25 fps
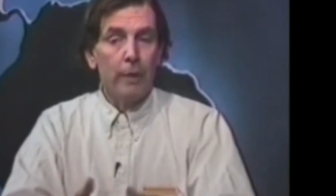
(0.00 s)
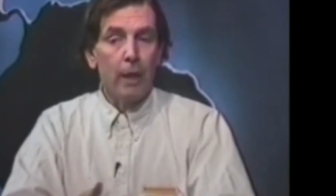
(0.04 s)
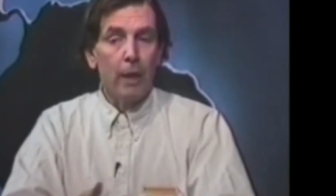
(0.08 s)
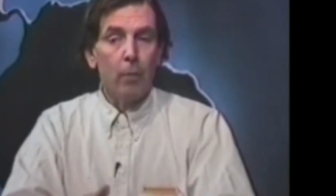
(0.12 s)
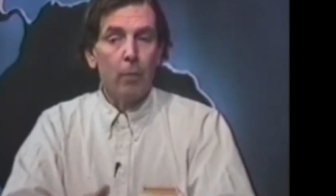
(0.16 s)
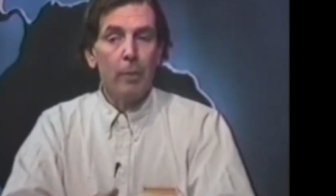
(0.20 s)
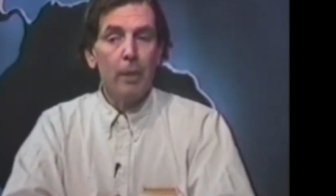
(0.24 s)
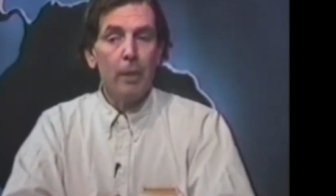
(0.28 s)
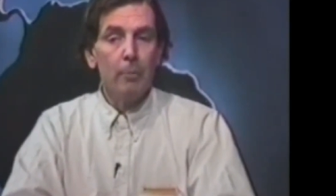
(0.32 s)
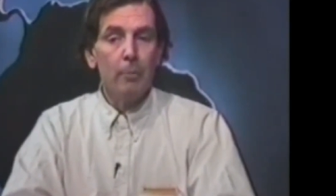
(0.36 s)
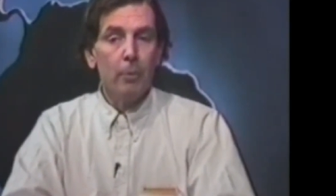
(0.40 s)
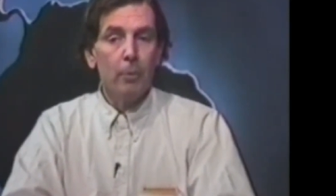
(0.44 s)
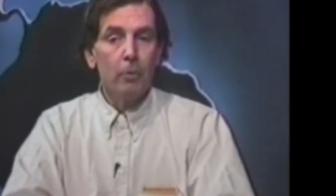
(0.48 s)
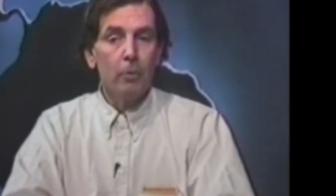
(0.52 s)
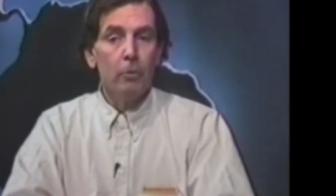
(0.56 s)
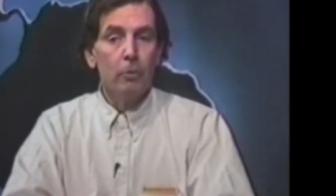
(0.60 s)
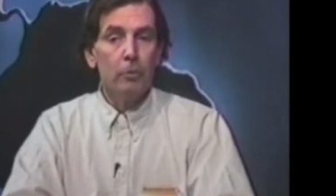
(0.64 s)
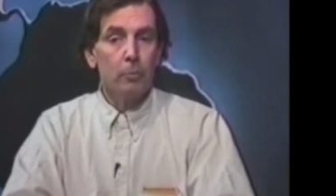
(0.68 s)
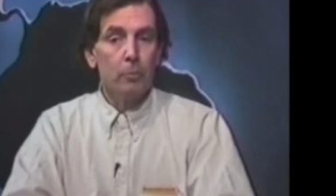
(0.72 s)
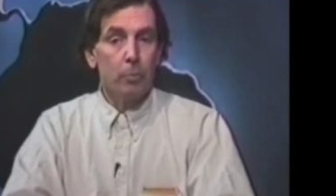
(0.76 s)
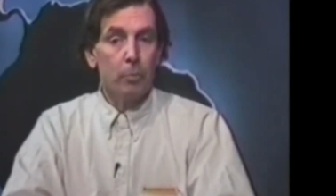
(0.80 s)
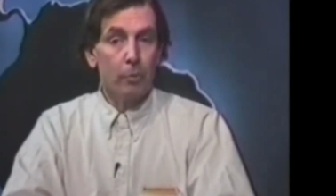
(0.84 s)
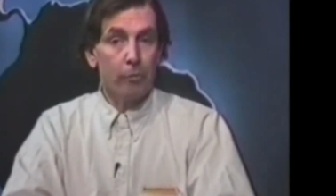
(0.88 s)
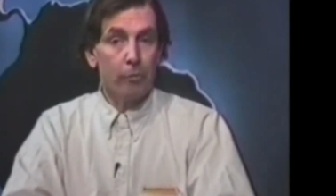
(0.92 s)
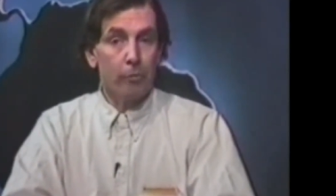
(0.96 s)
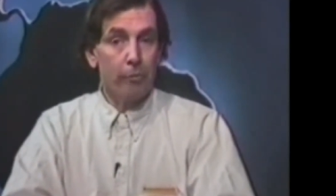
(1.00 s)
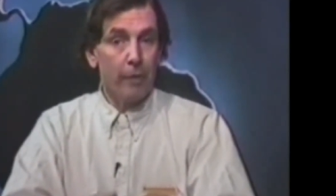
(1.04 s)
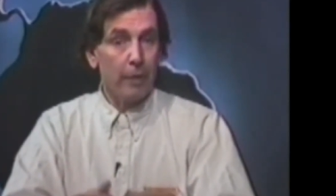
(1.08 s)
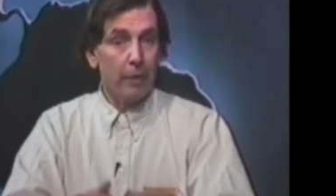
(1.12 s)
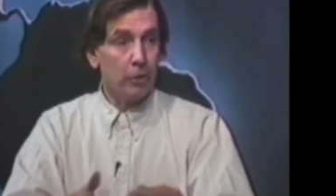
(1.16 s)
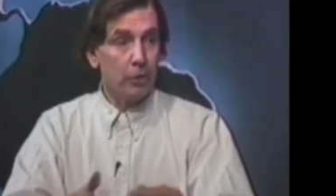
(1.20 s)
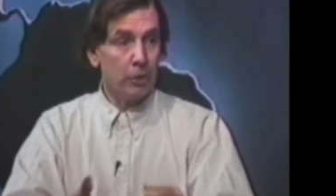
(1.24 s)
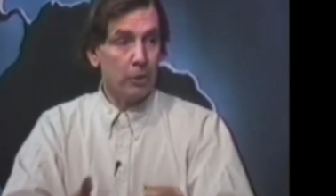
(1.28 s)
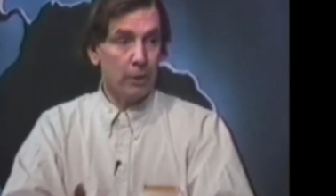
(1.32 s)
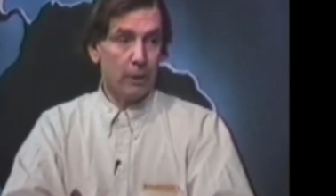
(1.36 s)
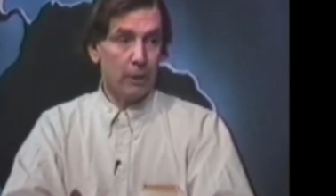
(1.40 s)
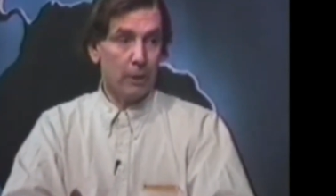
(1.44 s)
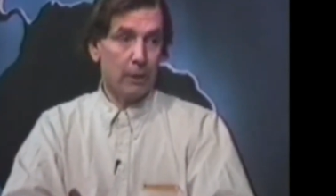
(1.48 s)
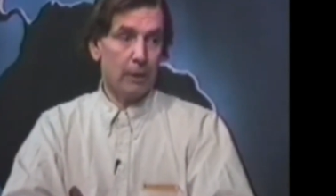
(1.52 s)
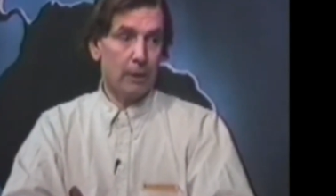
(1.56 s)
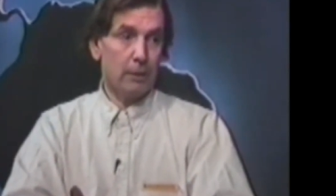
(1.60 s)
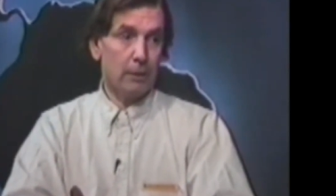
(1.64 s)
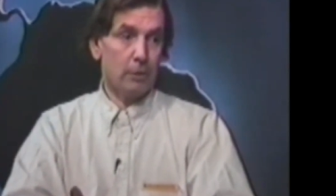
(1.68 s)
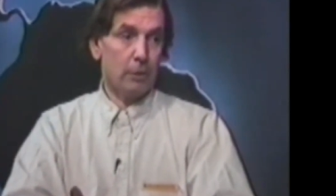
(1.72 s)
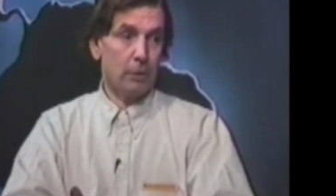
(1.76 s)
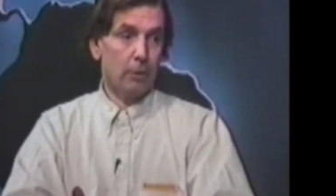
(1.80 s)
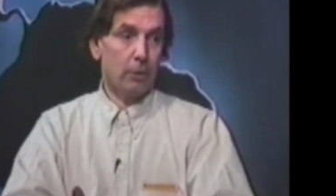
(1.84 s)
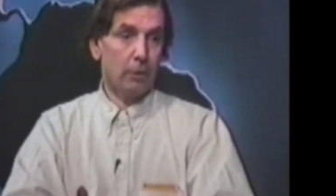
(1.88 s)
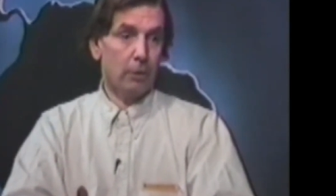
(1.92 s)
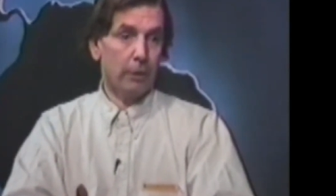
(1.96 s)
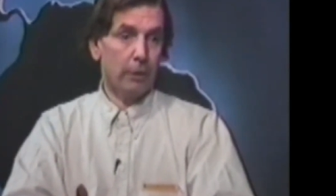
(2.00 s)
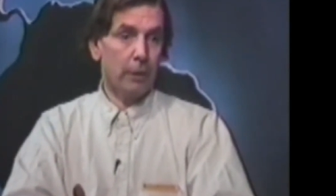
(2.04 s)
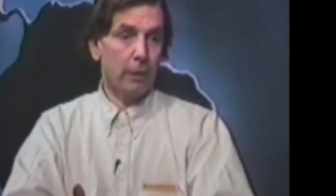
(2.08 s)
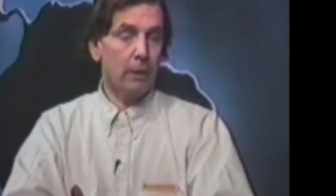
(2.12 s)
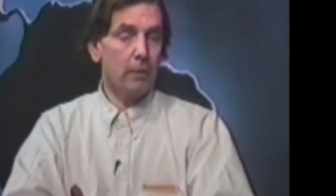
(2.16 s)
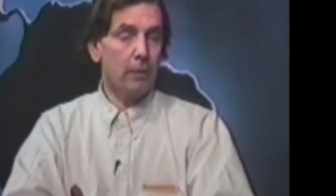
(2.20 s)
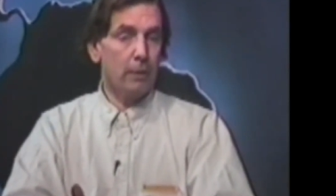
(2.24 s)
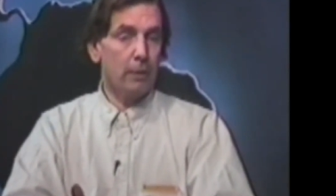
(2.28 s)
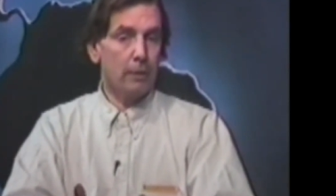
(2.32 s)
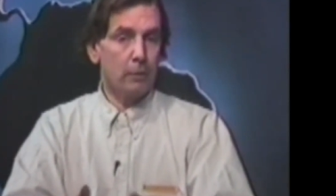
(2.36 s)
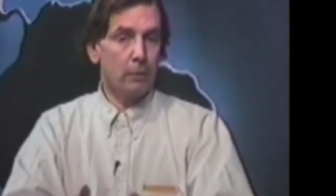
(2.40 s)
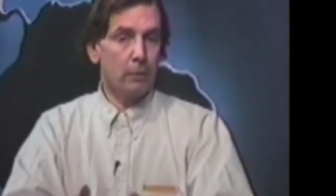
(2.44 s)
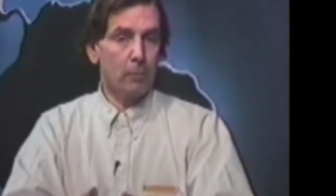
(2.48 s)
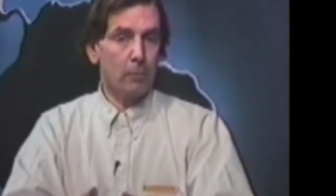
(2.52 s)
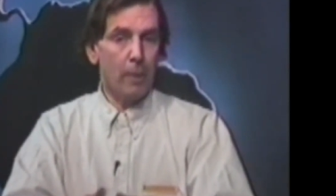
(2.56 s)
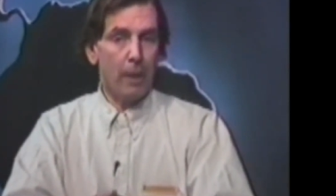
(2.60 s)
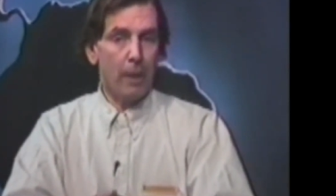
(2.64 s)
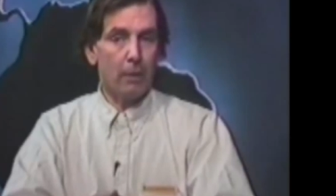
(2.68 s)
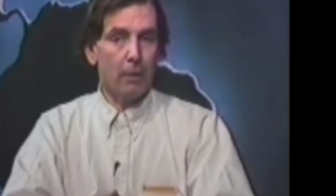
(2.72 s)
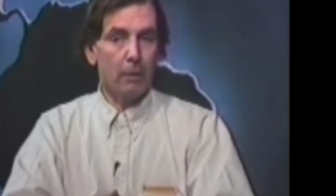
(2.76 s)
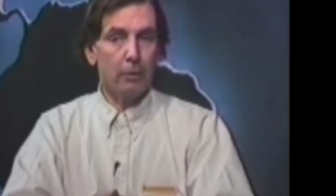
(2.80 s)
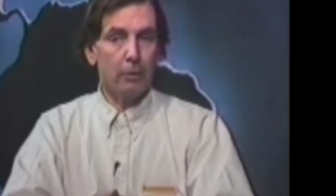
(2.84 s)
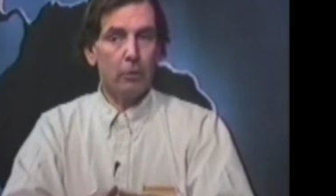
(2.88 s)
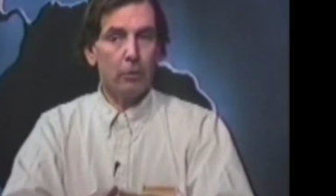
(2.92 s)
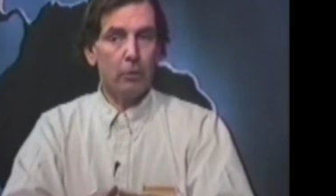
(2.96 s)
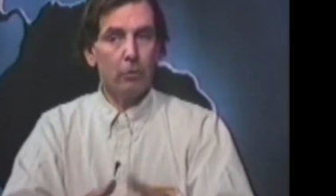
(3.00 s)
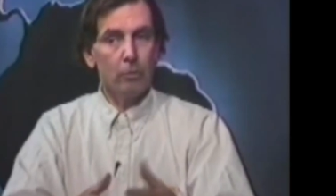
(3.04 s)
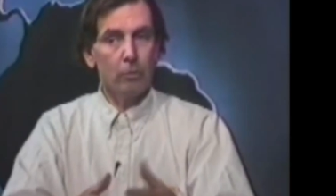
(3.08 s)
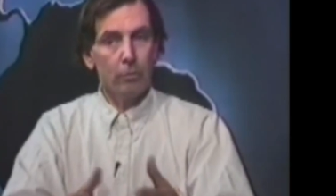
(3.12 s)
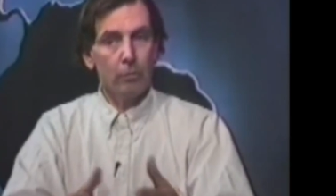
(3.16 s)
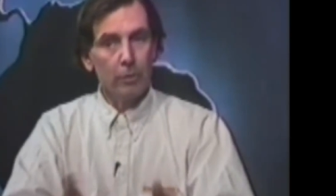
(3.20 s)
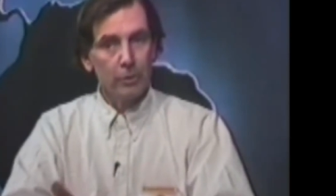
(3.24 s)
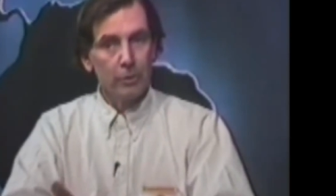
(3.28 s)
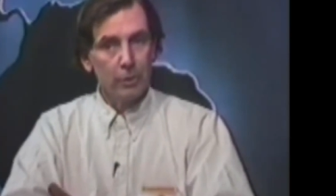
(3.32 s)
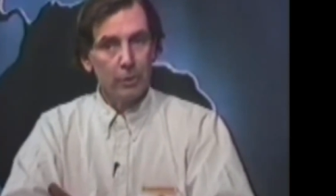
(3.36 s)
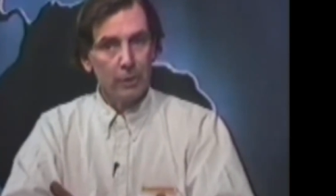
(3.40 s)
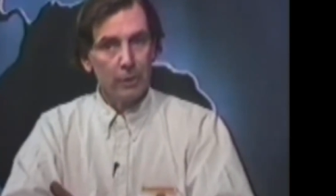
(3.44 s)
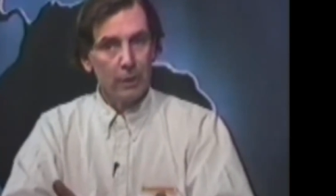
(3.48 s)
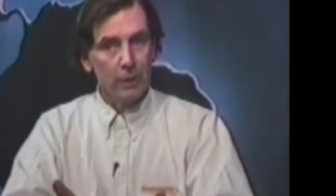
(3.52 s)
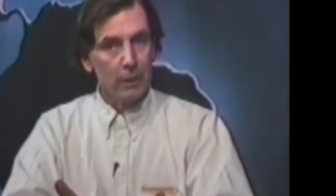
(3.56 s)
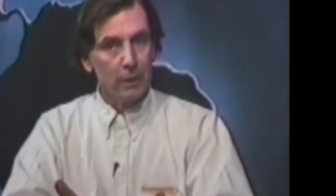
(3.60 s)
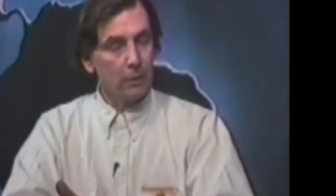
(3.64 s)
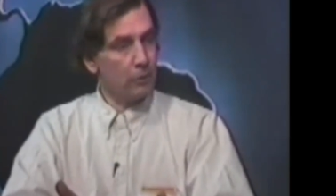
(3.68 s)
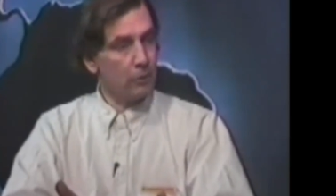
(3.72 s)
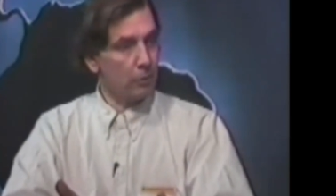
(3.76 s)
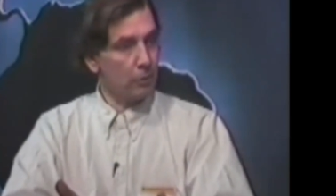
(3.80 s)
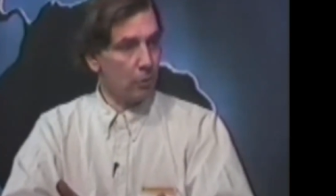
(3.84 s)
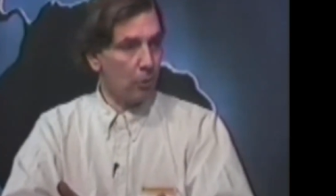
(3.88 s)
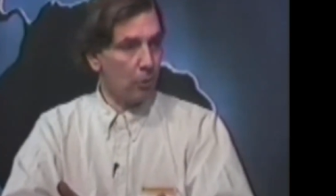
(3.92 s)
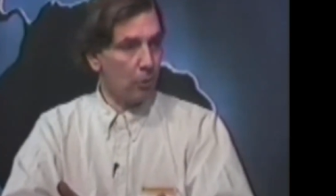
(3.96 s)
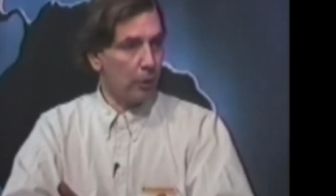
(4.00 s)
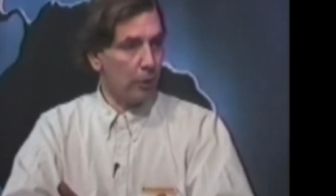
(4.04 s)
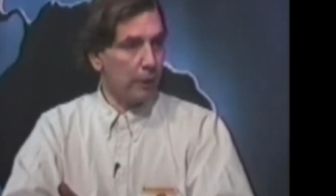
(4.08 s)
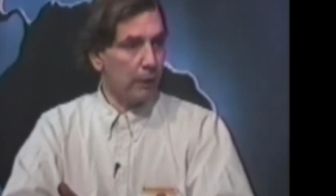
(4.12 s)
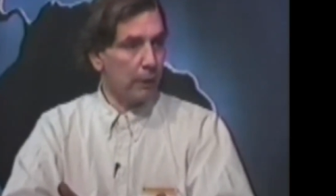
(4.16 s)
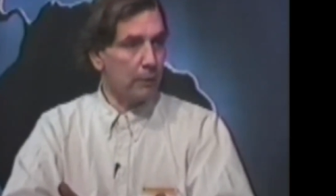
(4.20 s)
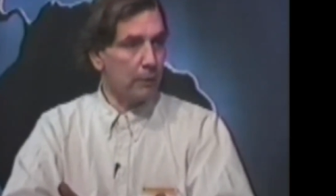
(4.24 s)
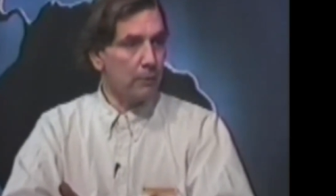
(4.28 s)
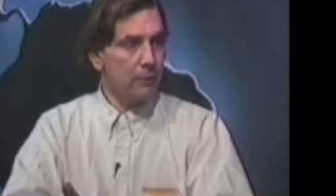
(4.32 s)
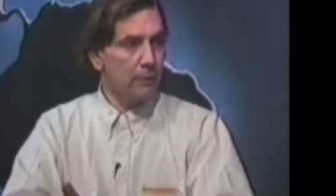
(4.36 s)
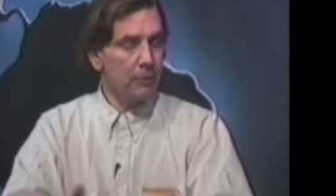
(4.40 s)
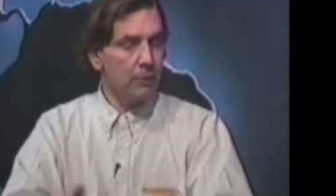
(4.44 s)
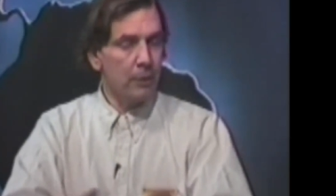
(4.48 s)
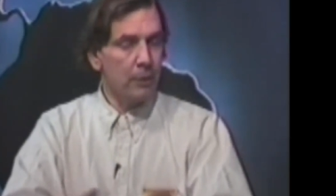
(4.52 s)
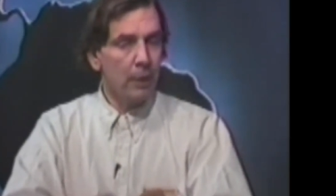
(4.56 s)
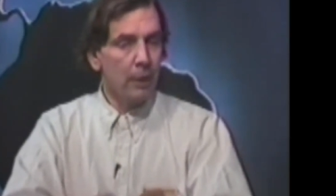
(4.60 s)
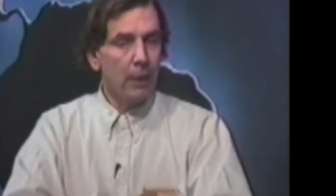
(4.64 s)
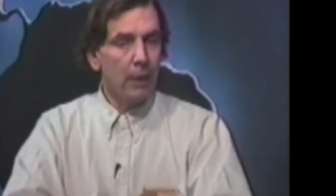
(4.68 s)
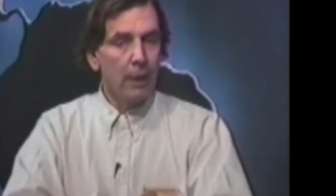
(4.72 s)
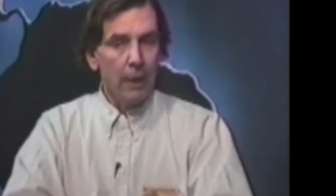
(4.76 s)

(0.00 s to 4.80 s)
Now, people whose profession it is to look into this matter, university historians